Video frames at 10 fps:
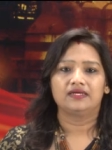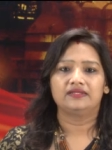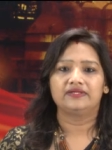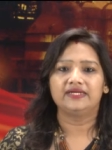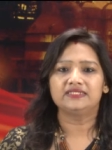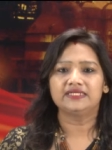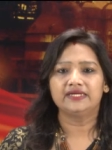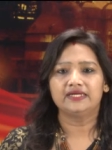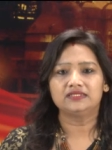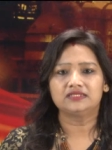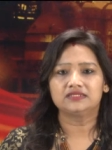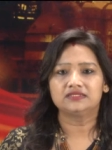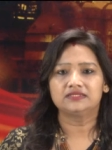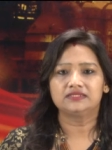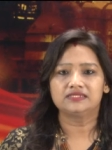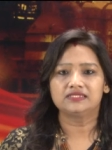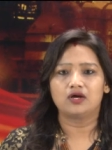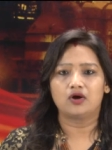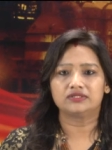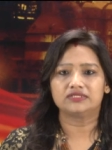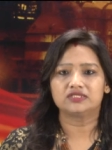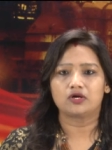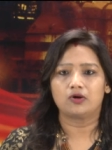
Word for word: A three-day internal audit